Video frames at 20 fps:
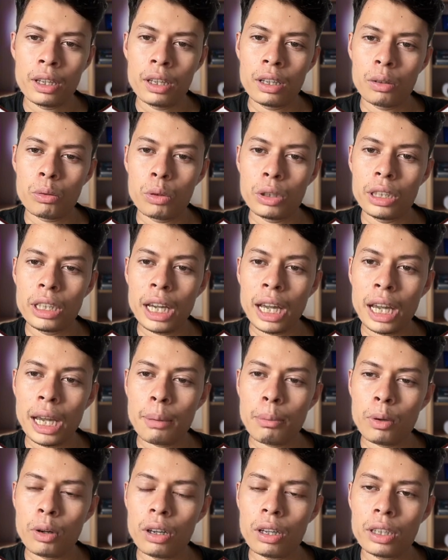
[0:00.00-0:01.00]
we
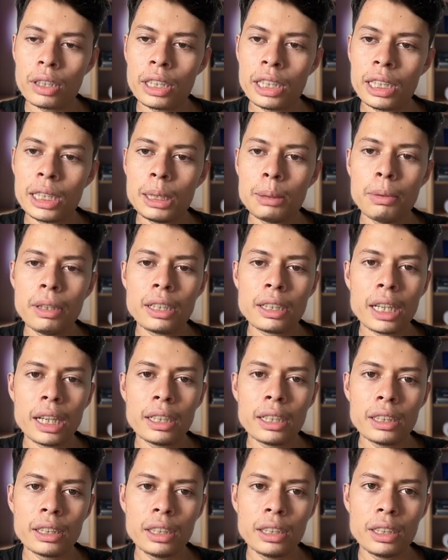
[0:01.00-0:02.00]
have already event
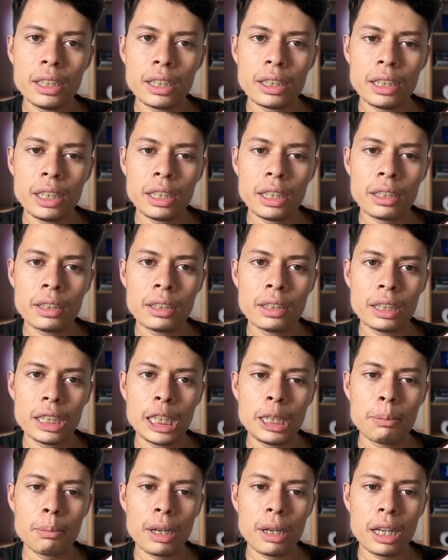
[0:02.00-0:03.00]
id created
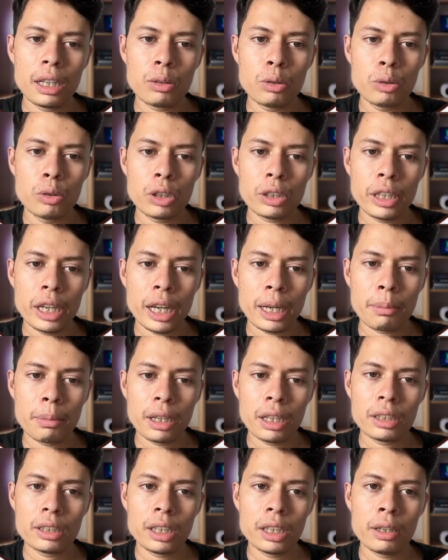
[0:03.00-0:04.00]
in my Google Tag
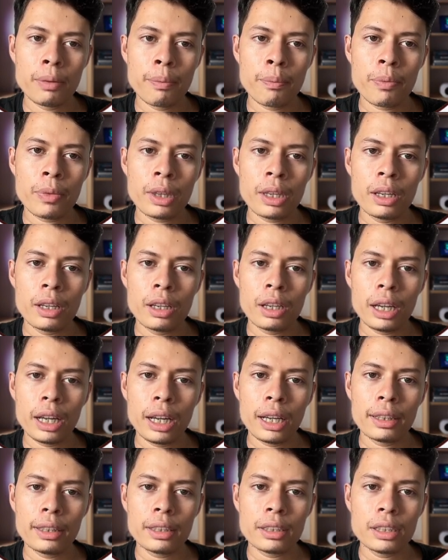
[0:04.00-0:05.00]
Manager,
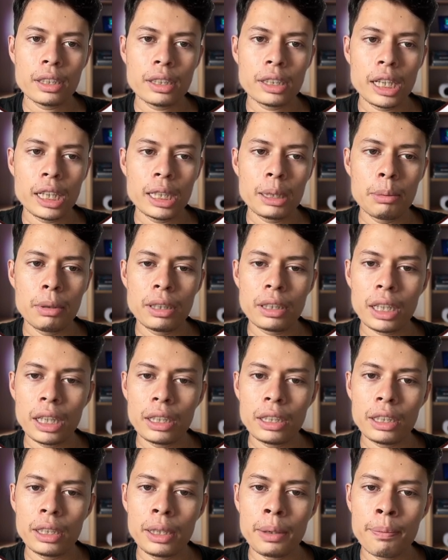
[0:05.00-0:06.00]
and this is the event
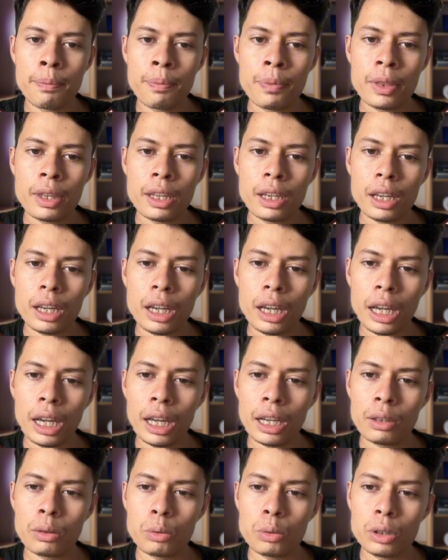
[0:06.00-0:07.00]
id,
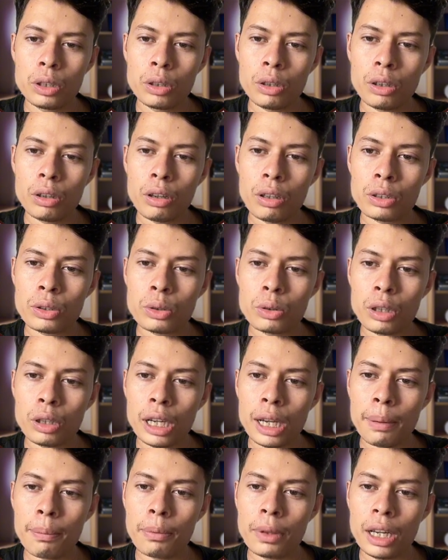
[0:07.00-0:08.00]
and we also
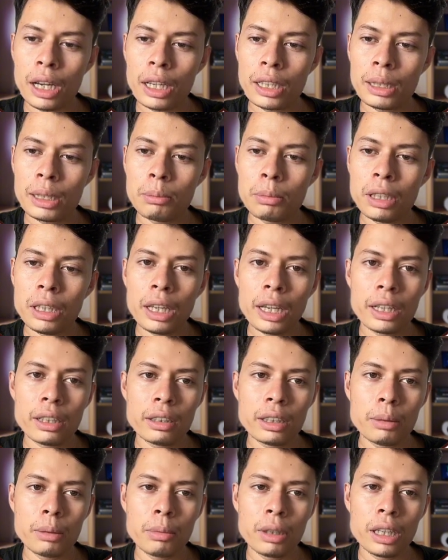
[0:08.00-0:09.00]
have the
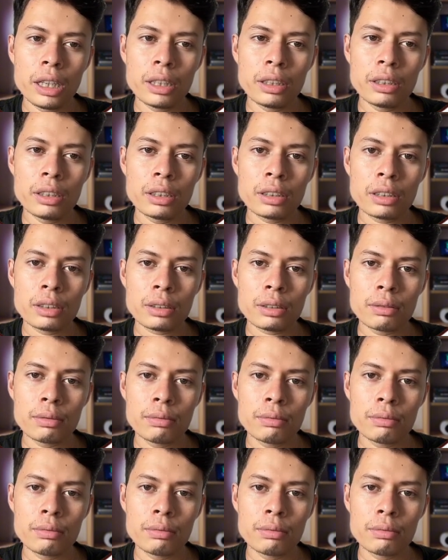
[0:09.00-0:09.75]
email address.